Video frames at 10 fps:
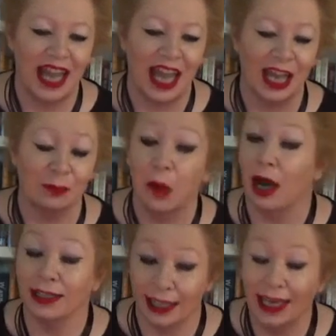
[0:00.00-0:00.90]
And
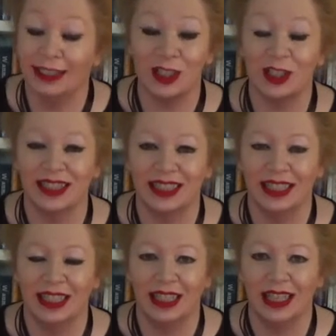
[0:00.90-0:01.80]
Mike Kent
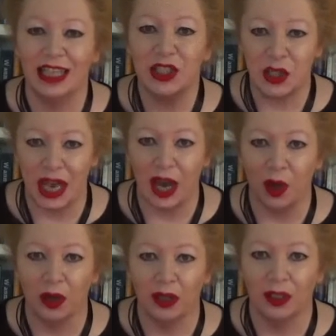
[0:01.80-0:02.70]
is now
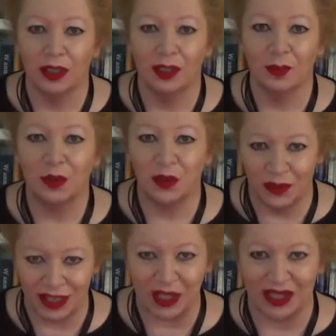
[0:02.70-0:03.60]

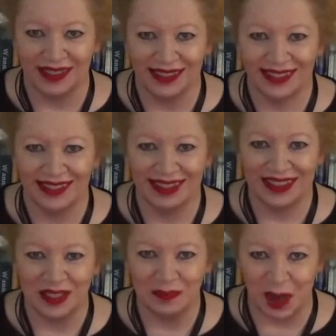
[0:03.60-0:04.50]
Professor
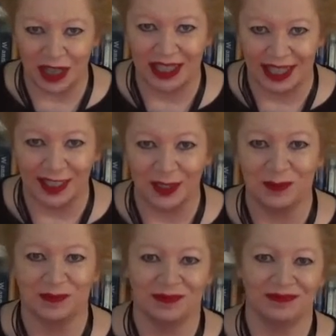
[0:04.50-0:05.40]
Mike Kent.
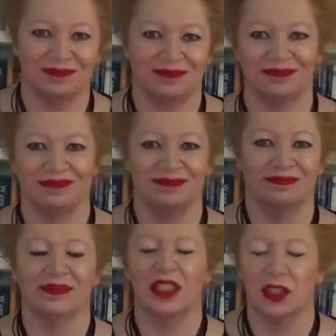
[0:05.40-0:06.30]

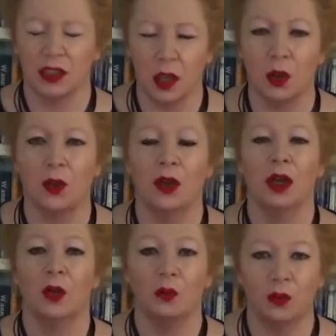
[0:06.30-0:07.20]
So
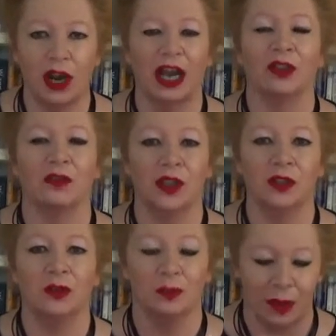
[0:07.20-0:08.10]
proud of you,
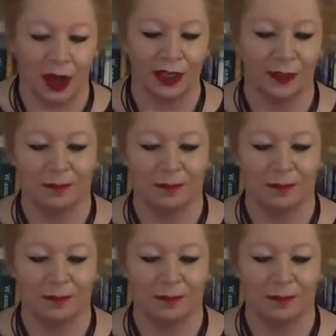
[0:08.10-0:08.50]
Mike.